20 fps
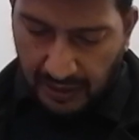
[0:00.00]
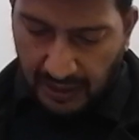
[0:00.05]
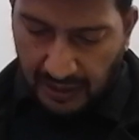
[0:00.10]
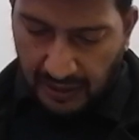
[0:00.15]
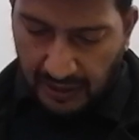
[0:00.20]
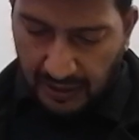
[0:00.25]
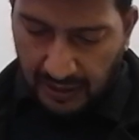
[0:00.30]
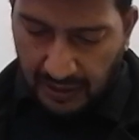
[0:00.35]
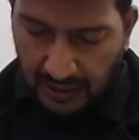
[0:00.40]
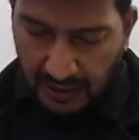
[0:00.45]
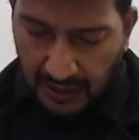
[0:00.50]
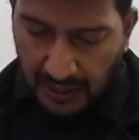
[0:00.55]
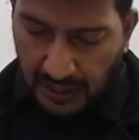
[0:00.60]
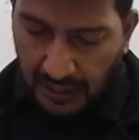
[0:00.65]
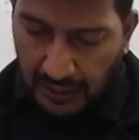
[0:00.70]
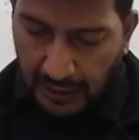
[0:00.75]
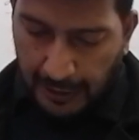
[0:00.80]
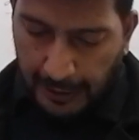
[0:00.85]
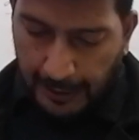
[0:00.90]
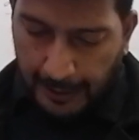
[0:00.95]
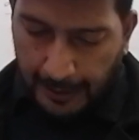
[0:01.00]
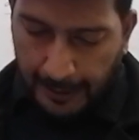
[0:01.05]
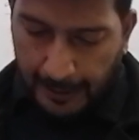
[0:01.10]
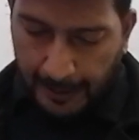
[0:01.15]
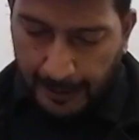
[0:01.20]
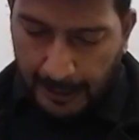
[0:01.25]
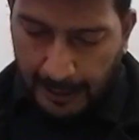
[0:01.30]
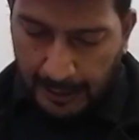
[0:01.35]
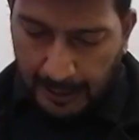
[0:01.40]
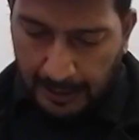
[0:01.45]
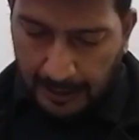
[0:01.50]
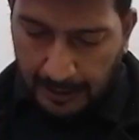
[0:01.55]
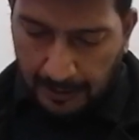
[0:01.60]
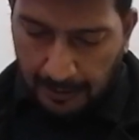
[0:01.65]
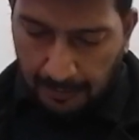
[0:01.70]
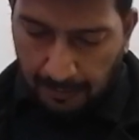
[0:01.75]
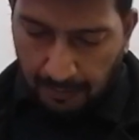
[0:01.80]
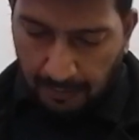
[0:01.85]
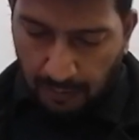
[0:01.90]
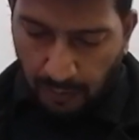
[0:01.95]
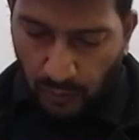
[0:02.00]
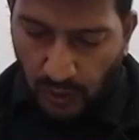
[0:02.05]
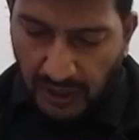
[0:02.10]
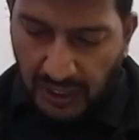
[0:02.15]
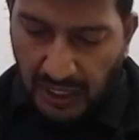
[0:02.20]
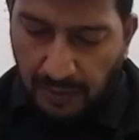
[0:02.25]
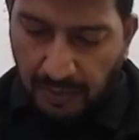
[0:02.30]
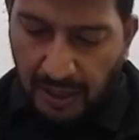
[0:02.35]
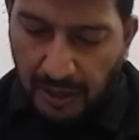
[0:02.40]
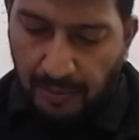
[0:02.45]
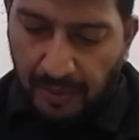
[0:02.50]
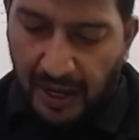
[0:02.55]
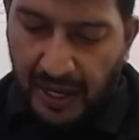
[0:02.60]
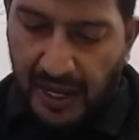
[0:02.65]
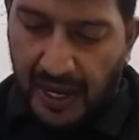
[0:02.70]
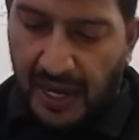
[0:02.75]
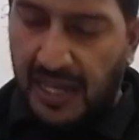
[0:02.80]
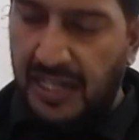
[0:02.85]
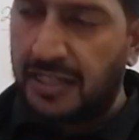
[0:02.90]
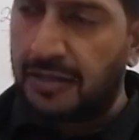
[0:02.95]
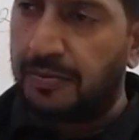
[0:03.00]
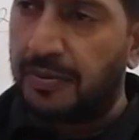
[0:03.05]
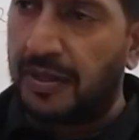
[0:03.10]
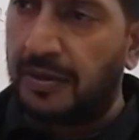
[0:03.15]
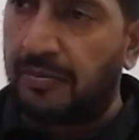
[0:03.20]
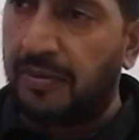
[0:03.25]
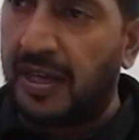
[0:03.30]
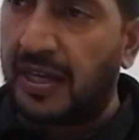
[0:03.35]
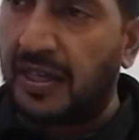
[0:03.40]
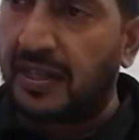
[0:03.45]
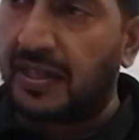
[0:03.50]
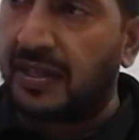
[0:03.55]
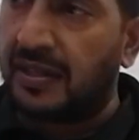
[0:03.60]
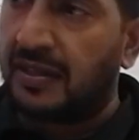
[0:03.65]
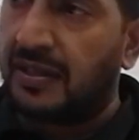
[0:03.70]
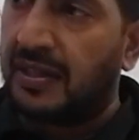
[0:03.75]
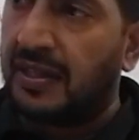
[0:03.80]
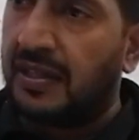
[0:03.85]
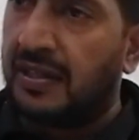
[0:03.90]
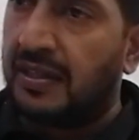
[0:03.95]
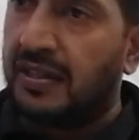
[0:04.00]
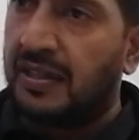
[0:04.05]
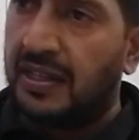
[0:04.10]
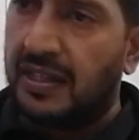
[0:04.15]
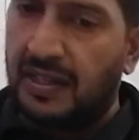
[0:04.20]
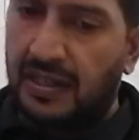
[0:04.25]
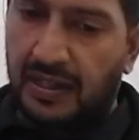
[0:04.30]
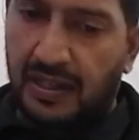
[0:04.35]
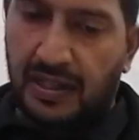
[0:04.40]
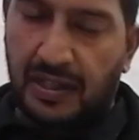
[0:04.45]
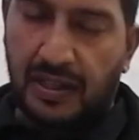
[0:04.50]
Right? Uh, what they mean by high spring back, it,